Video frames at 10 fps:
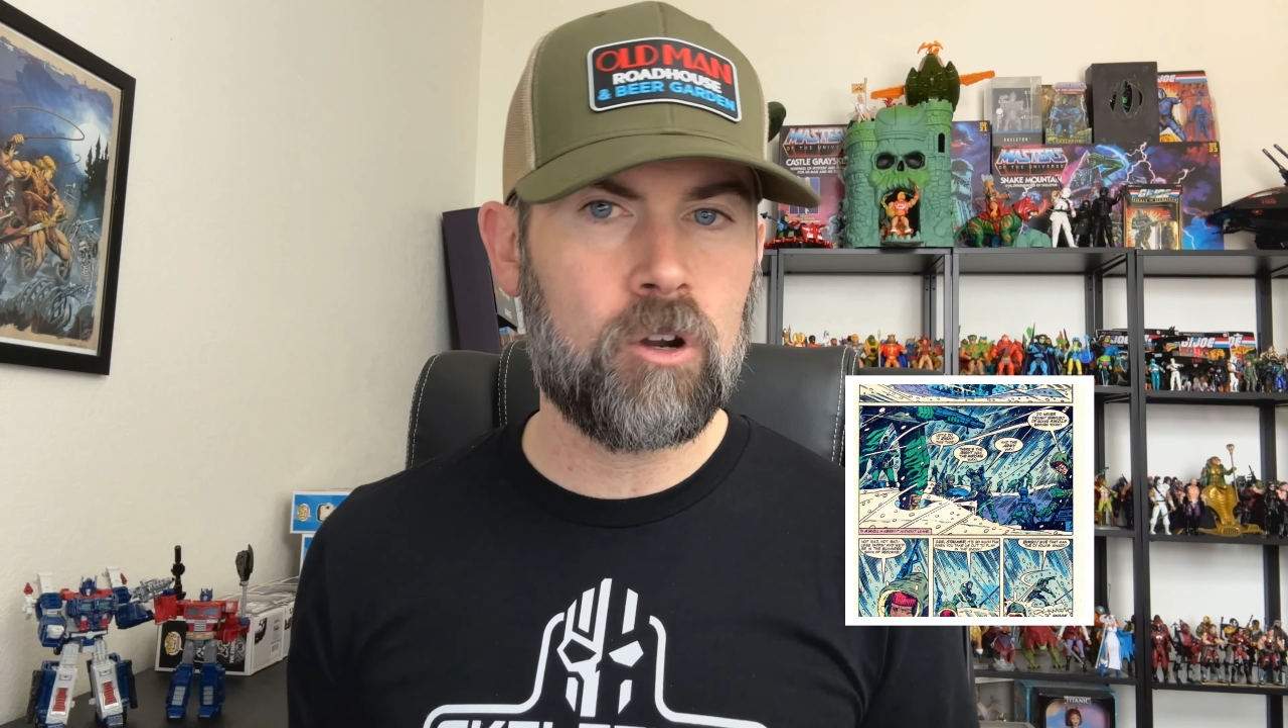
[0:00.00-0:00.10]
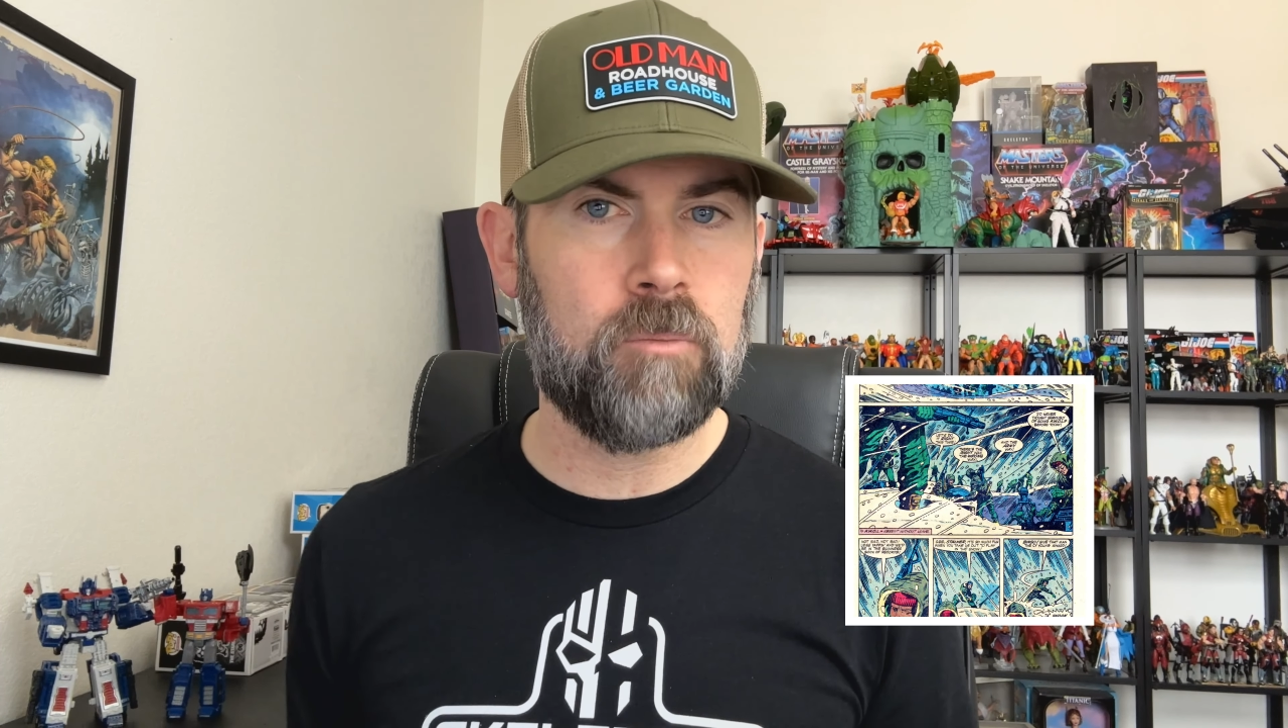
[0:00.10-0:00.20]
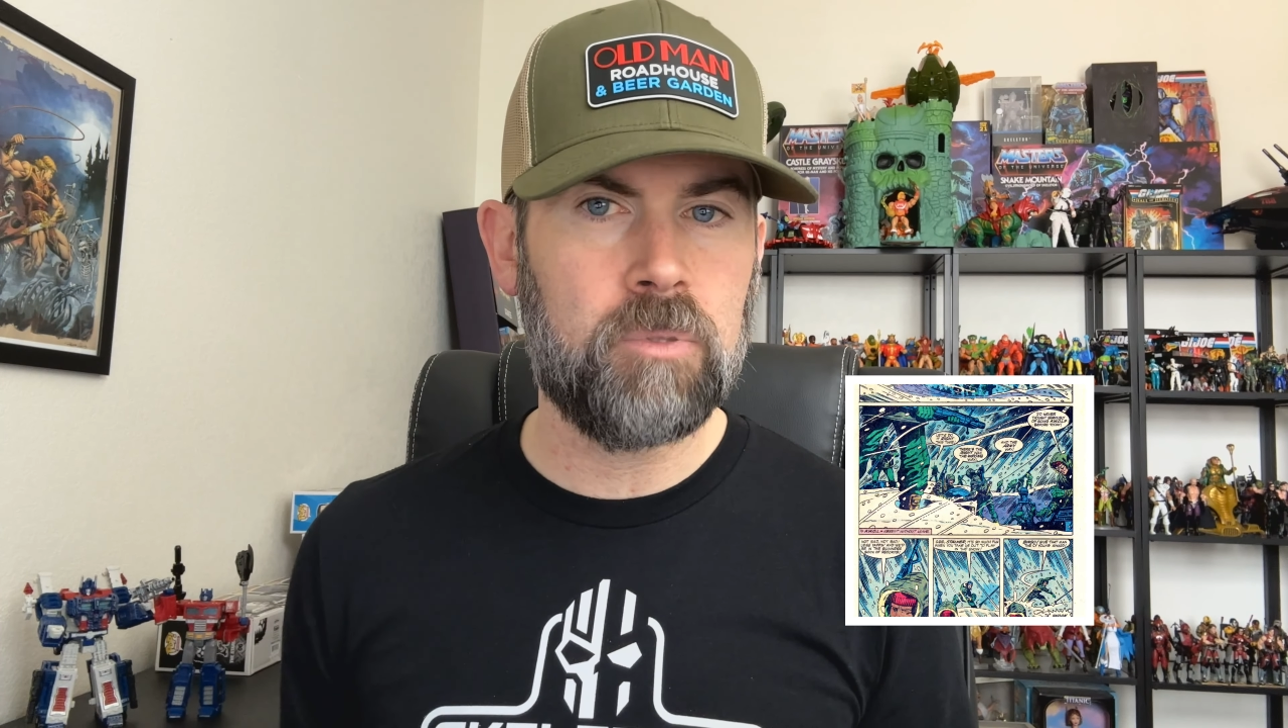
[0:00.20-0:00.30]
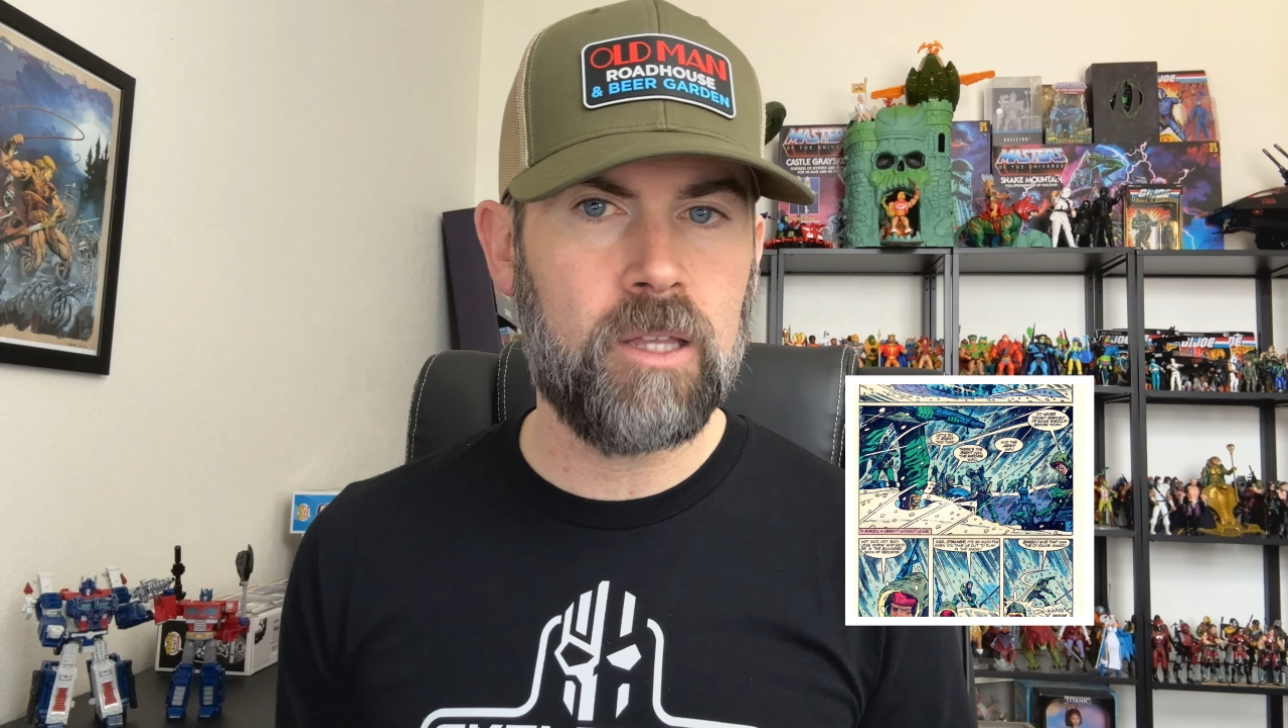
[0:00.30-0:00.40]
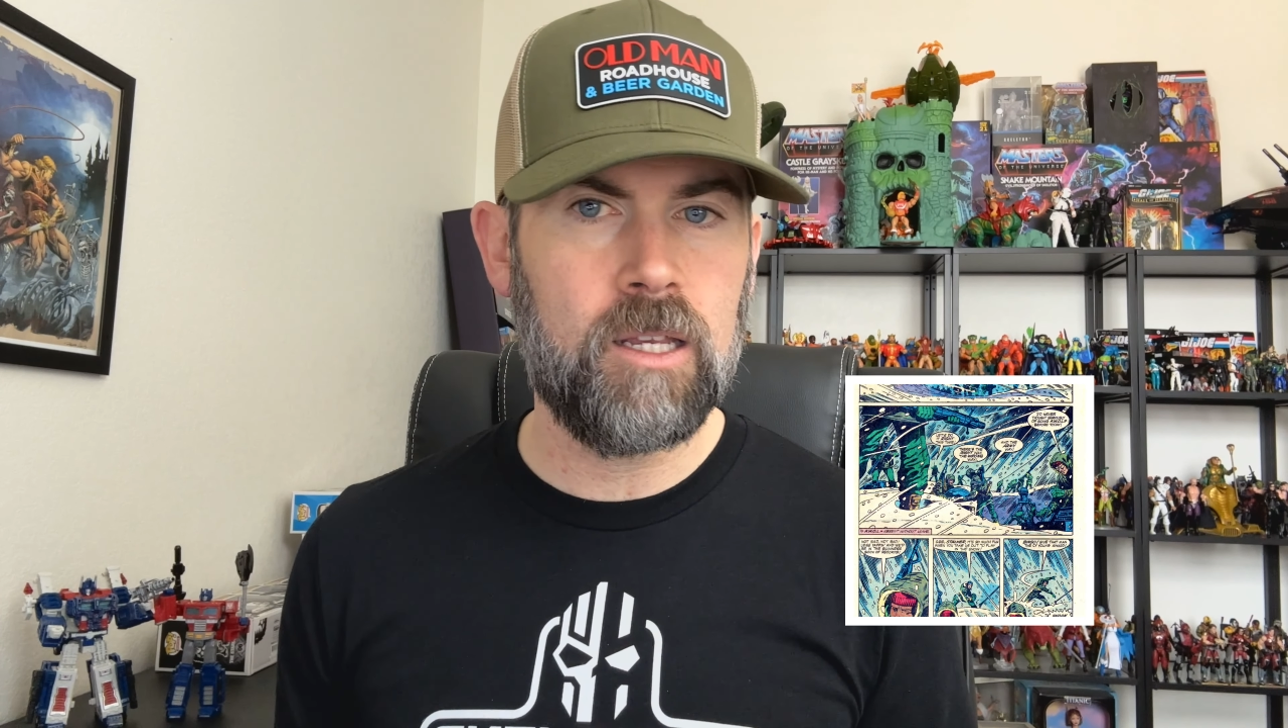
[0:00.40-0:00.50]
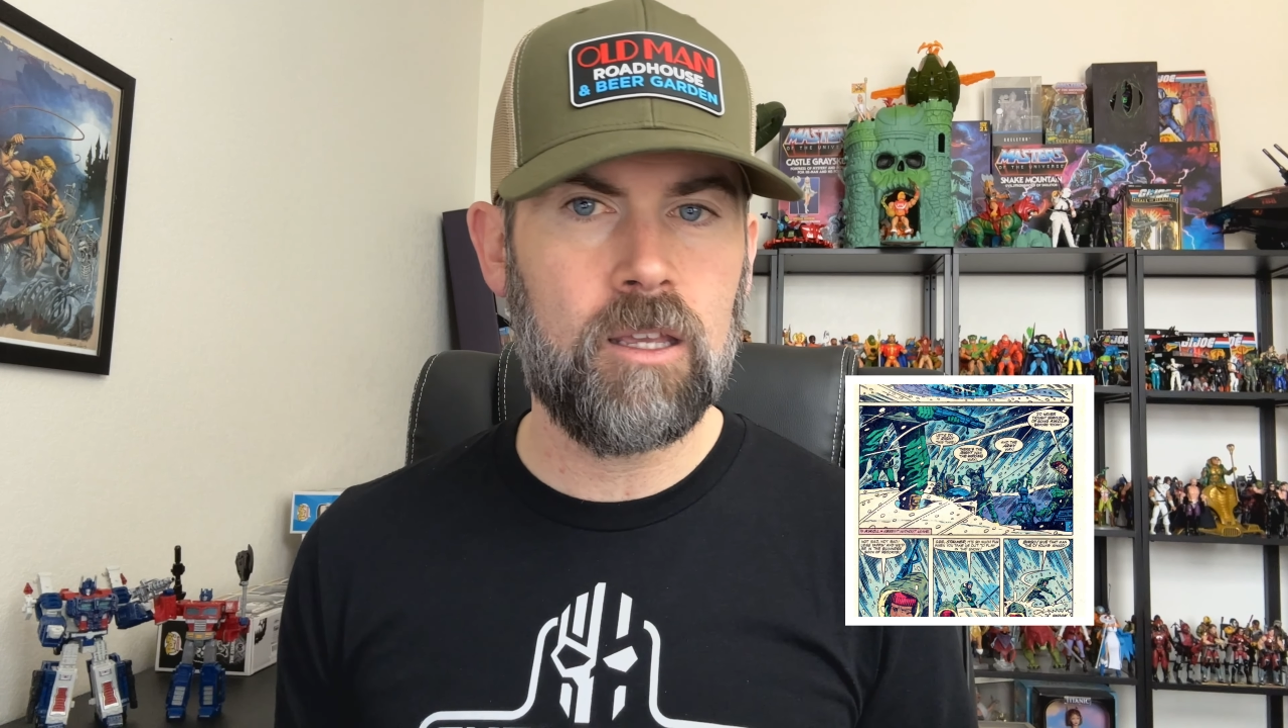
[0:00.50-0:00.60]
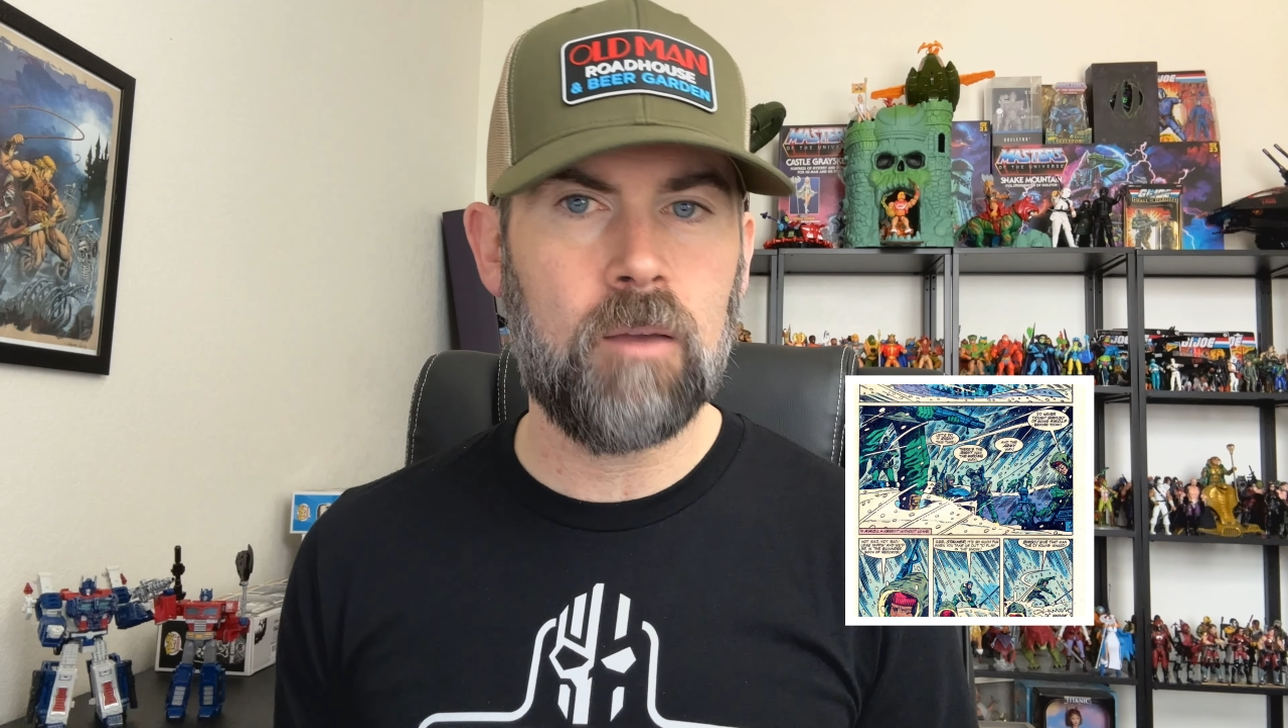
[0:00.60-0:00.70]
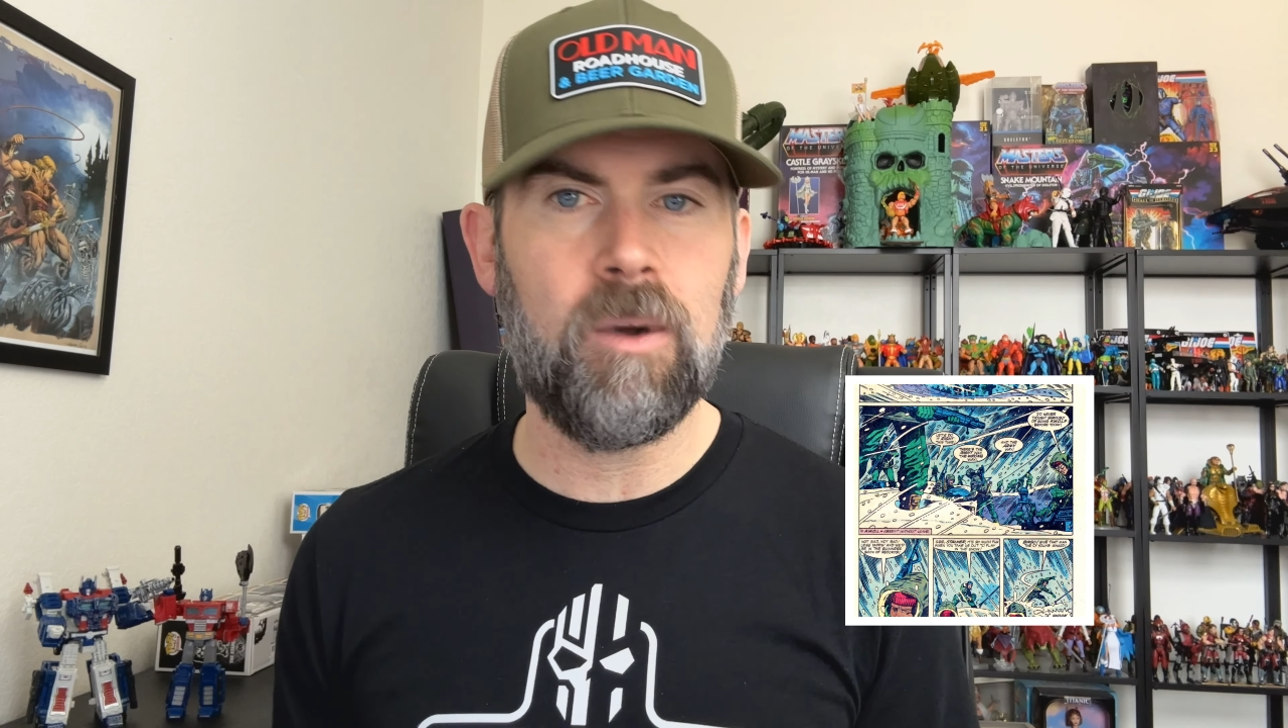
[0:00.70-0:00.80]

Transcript: complaining